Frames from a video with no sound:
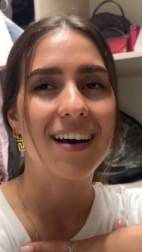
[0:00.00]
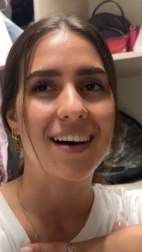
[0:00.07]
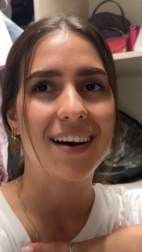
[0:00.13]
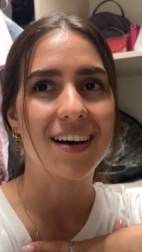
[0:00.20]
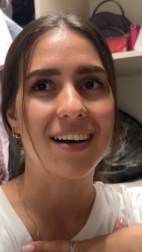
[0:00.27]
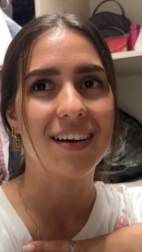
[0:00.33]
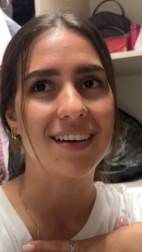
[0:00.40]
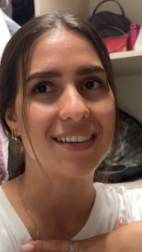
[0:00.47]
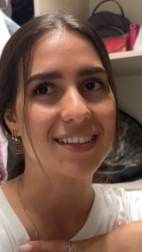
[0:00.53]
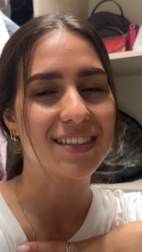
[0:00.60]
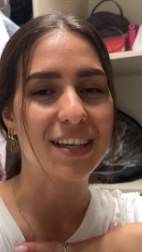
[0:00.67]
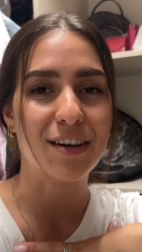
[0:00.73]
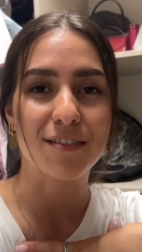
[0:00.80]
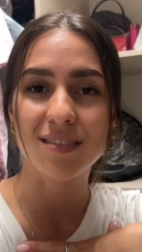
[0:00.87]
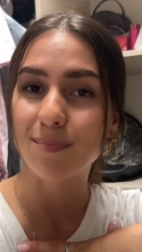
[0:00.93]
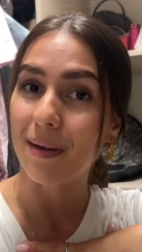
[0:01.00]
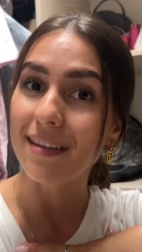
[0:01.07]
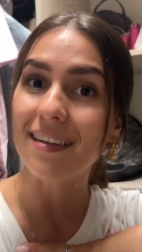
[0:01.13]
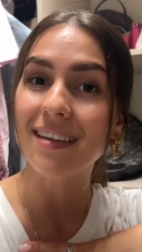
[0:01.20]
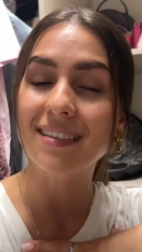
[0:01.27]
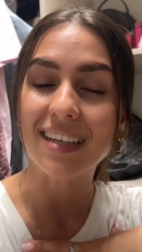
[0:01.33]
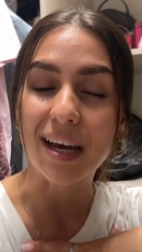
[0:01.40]
uh, instead of
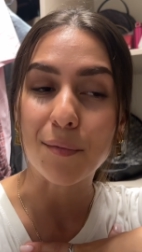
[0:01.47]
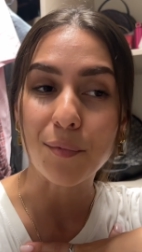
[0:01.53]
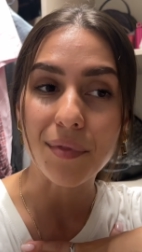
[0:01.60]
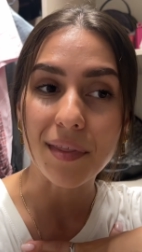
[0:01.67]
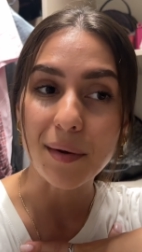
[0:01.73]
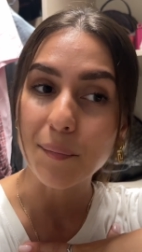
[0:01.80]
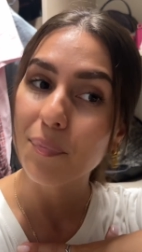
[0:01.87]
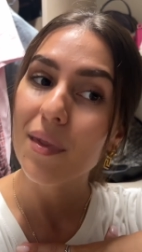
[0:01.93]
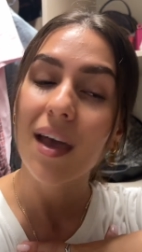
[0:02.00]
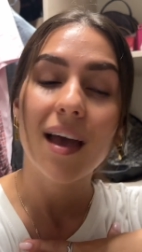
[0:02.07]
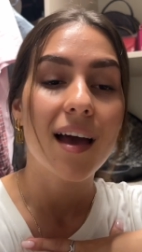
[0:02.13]
spending time with them